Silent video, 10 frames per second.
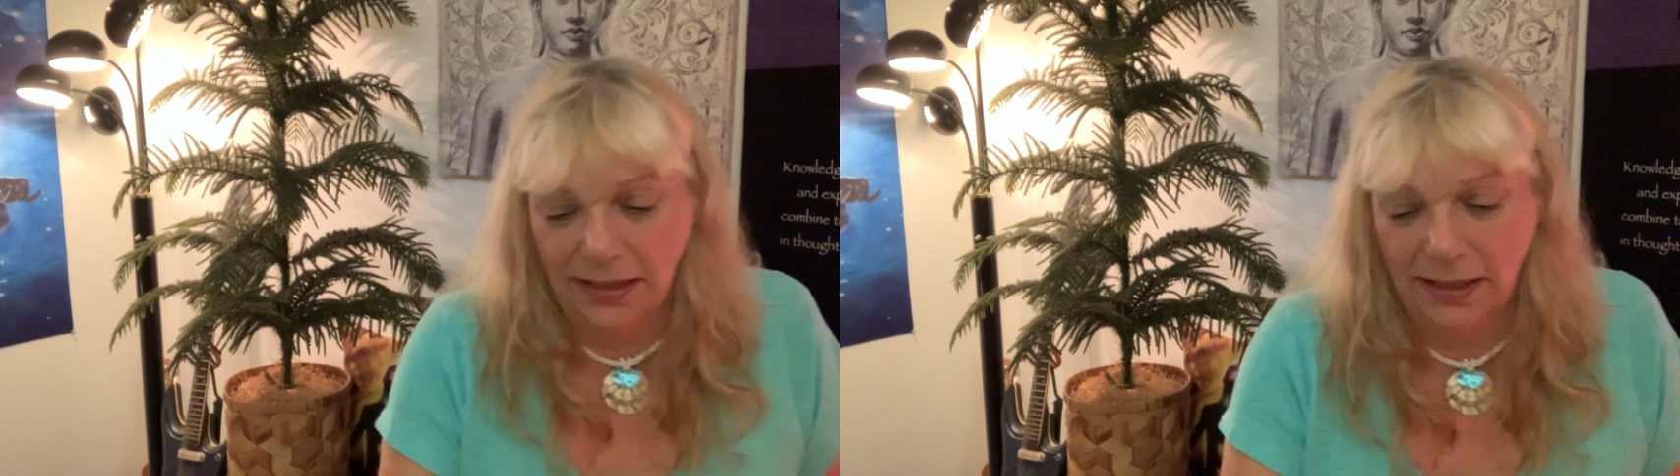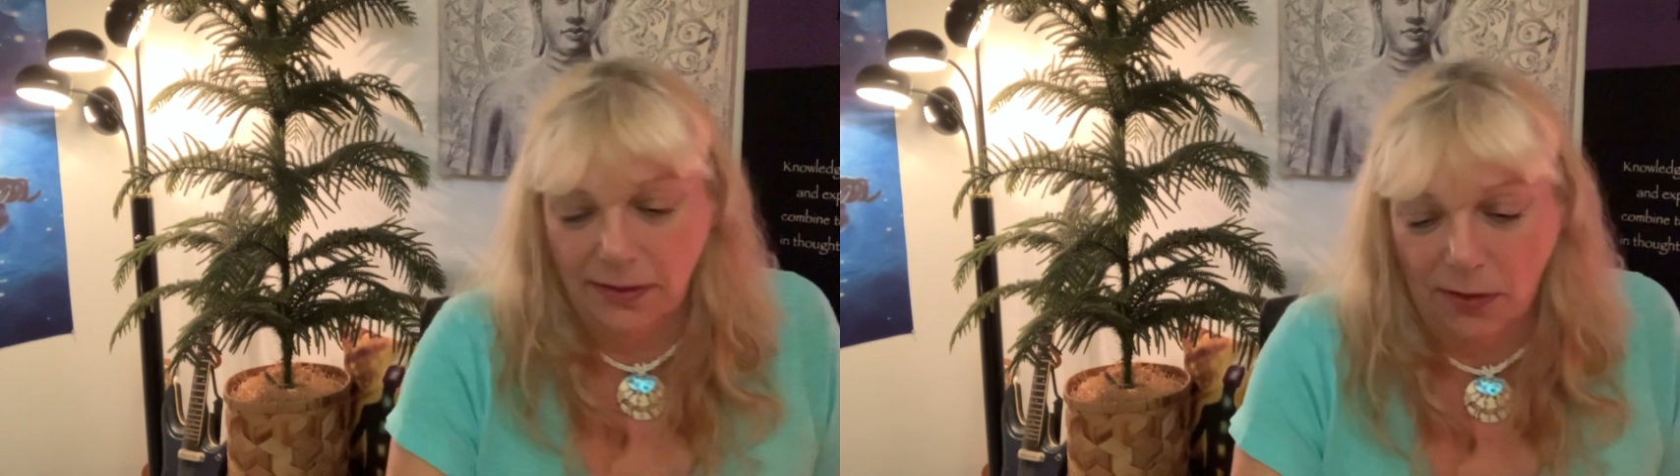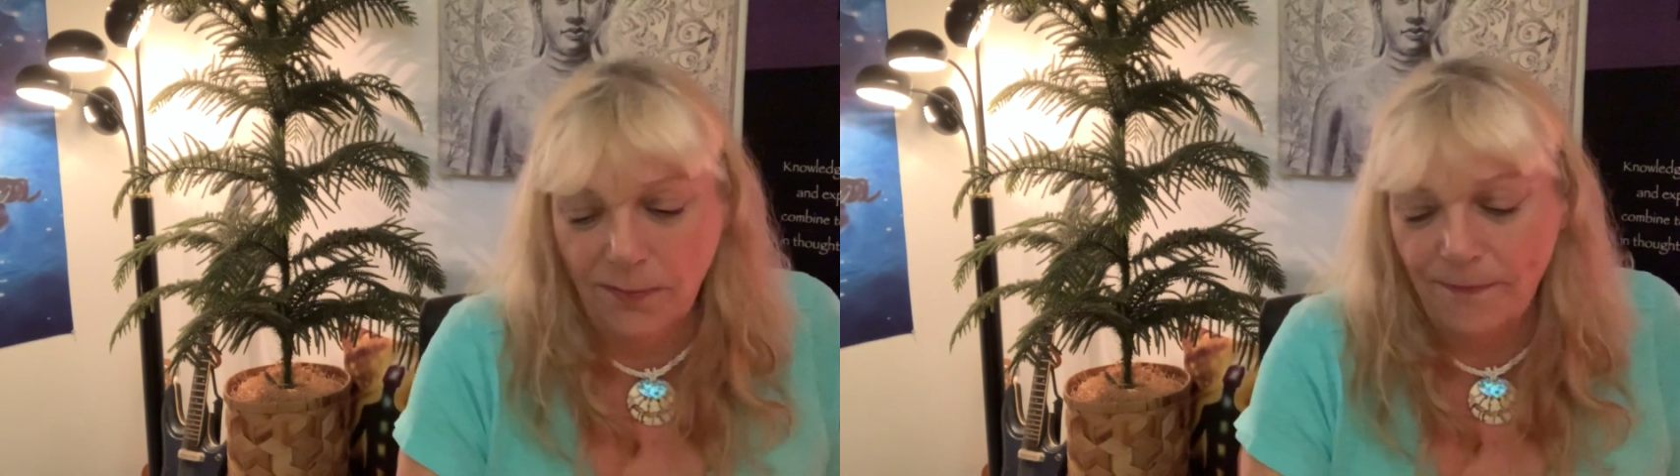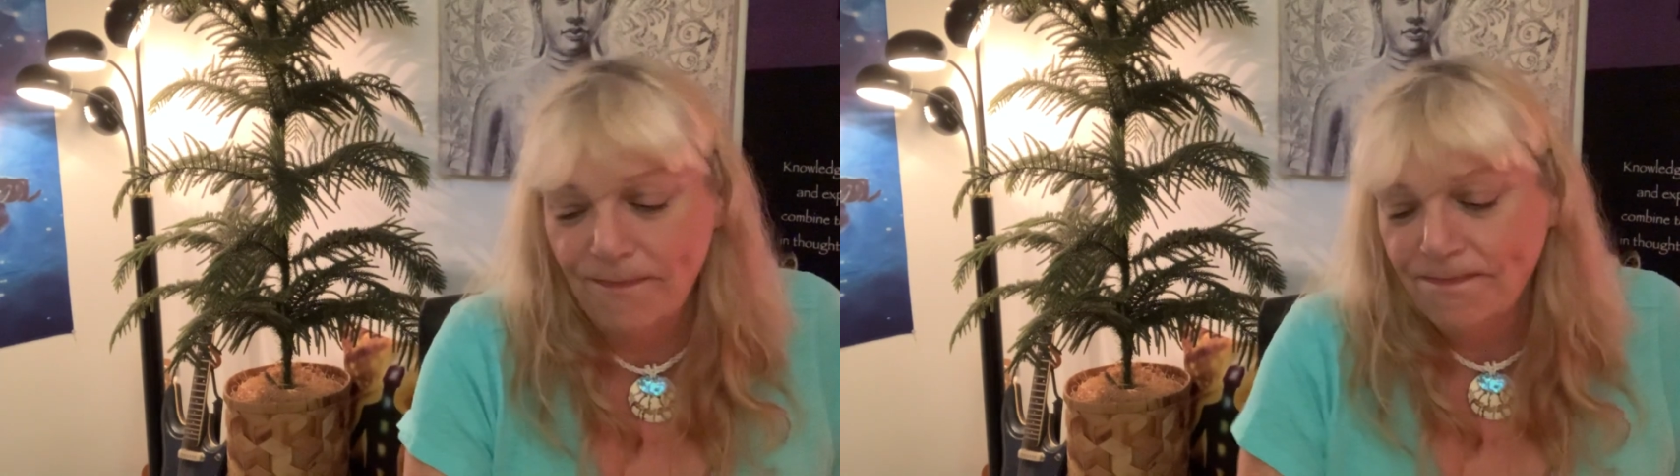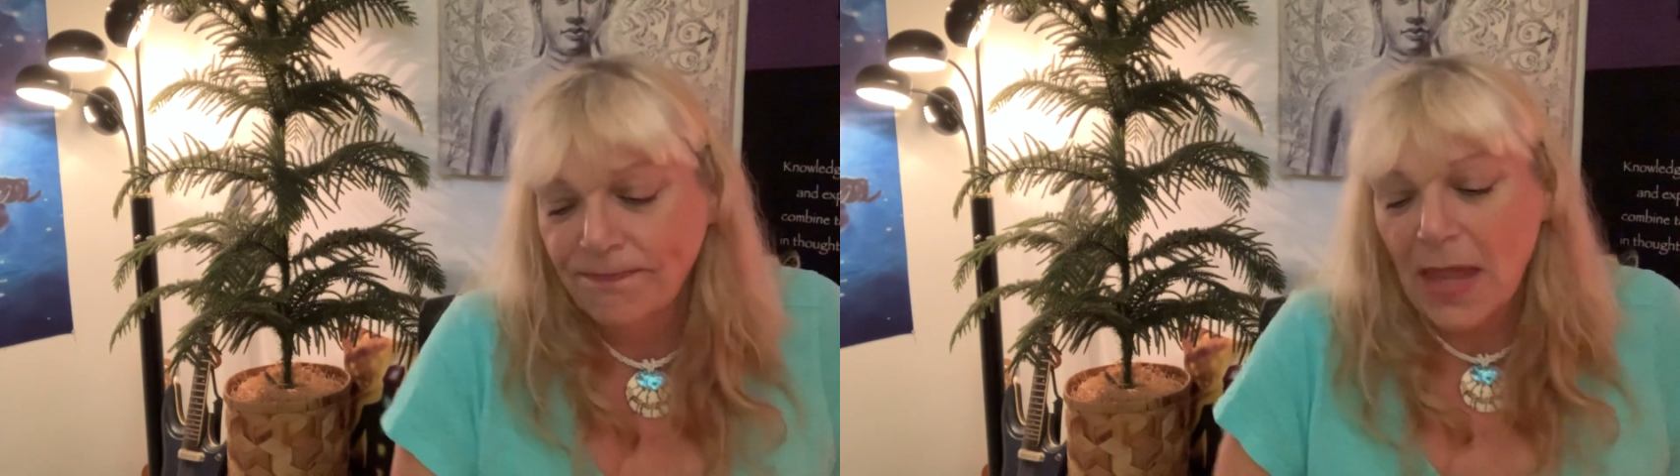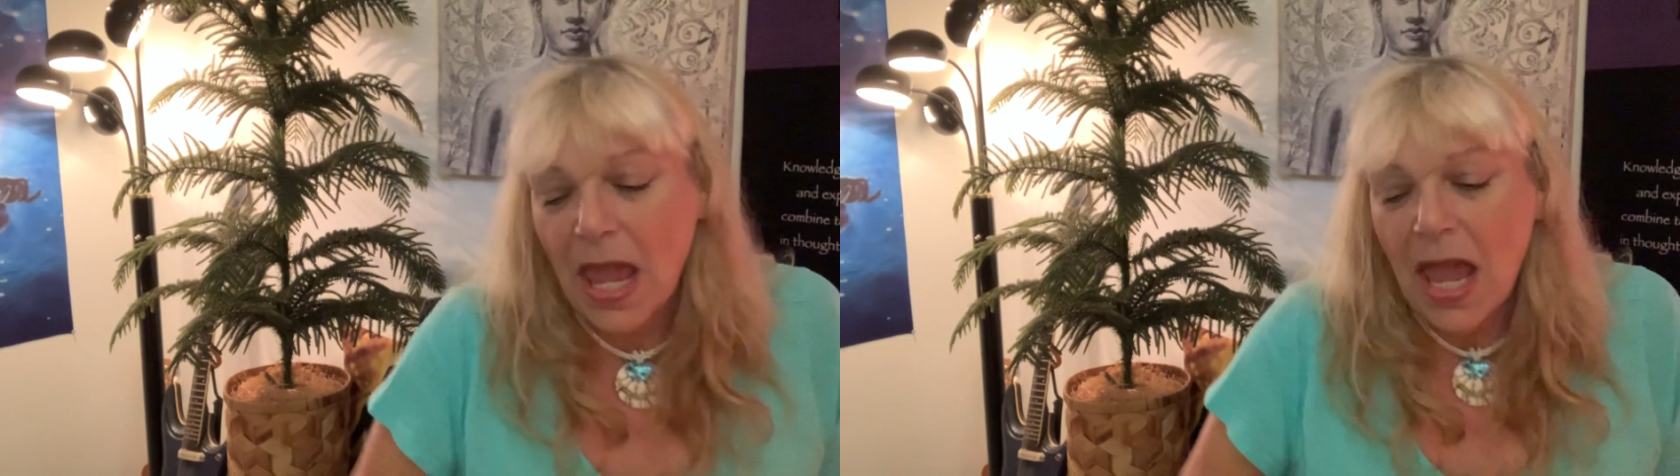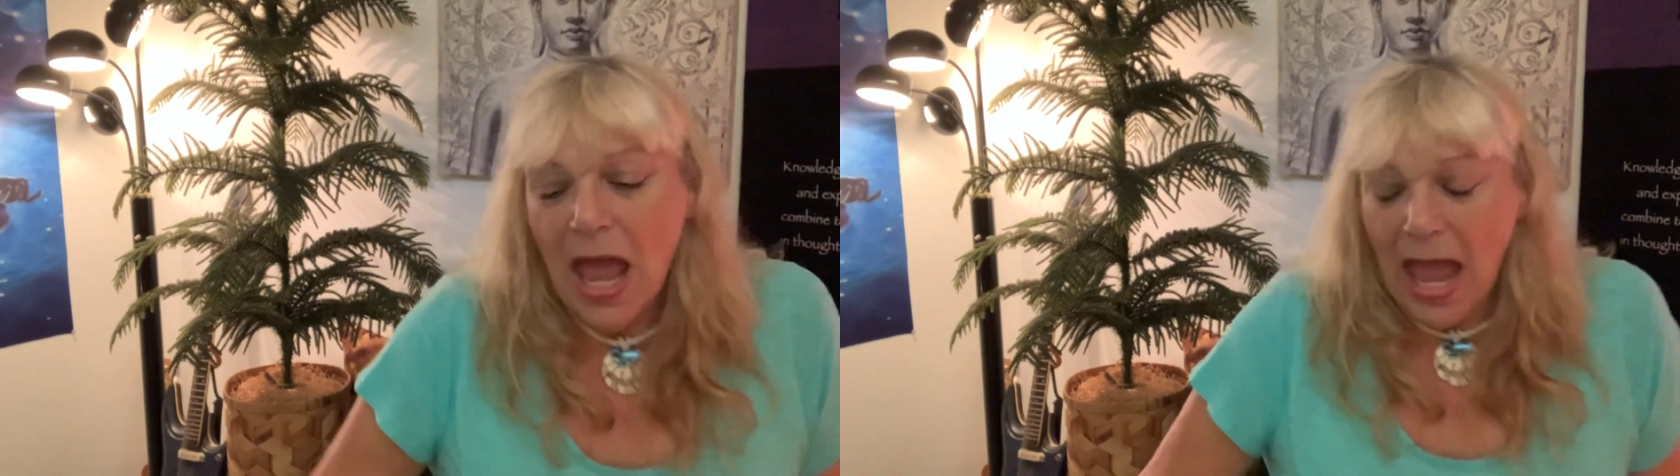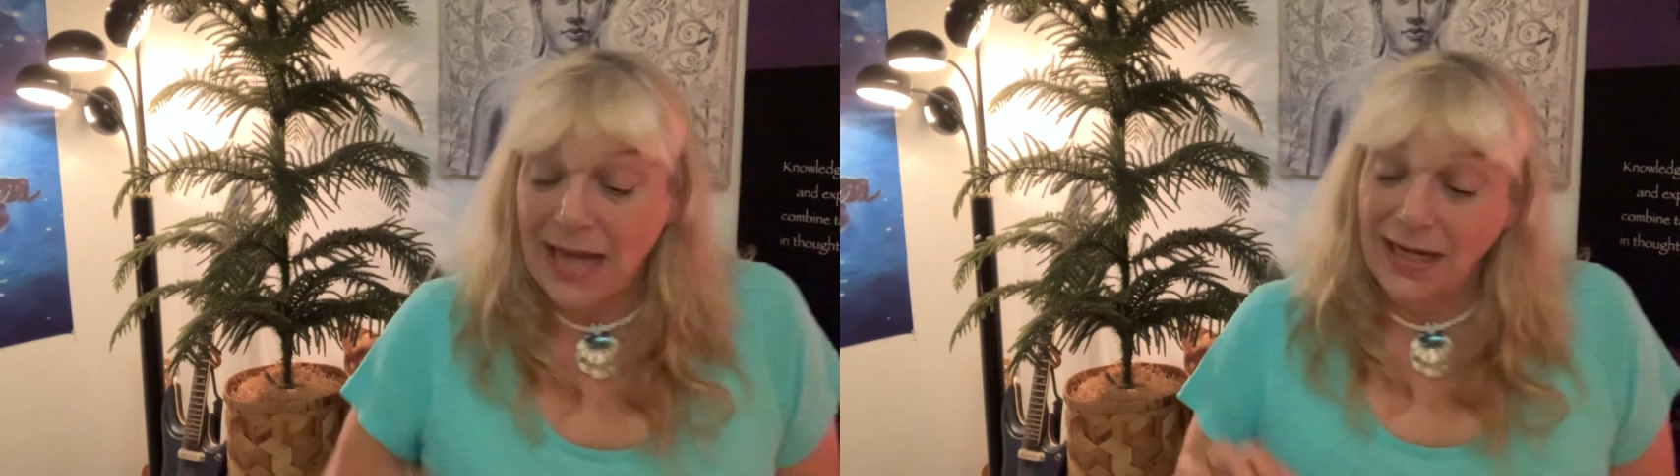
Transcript: you know. And